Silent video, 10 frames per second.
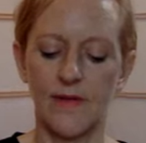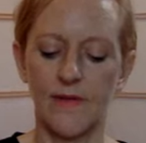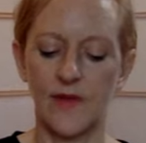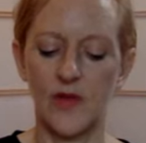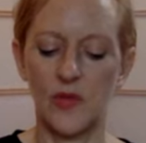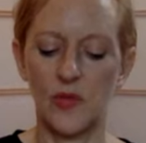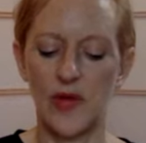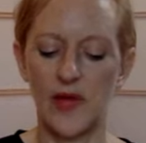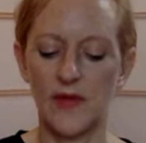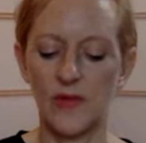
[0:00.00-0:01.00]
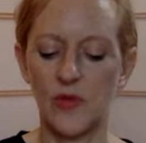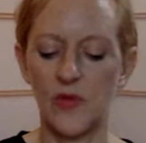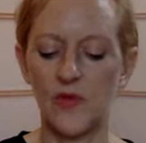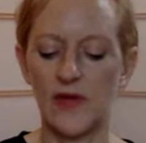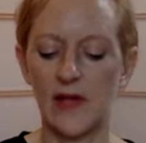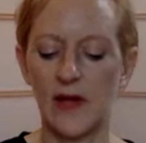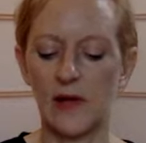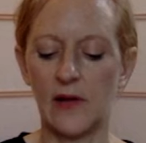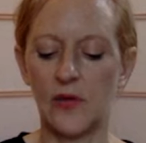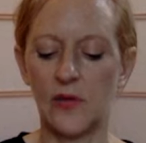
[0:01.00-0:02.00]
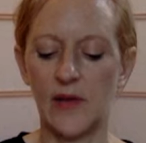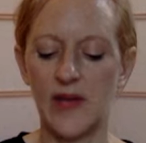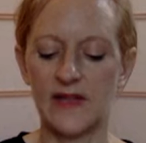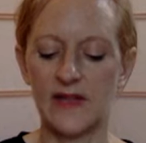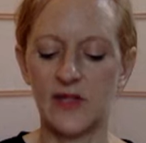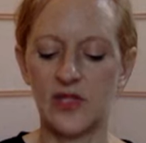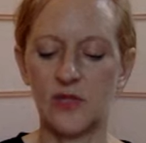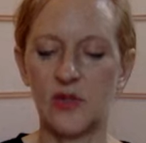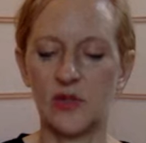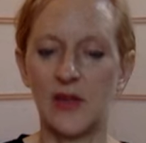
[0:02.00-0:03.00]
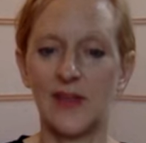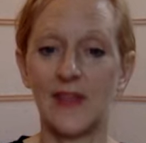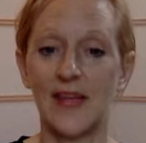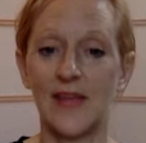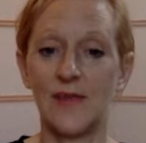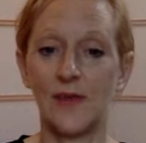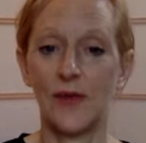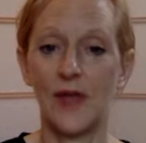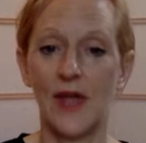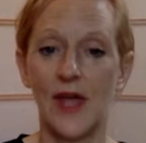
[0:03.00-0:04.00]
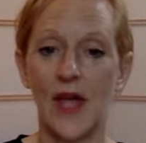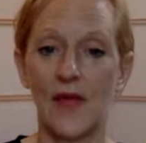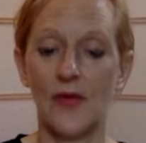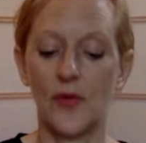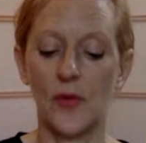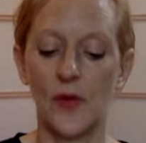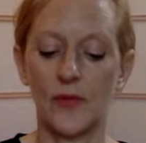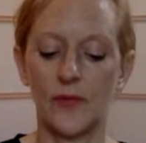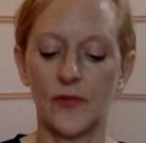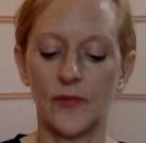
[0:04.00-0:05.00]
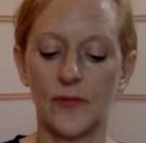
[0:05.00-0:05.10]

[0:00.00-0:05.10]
Feel the breath moving along the passage between the navel and the throat.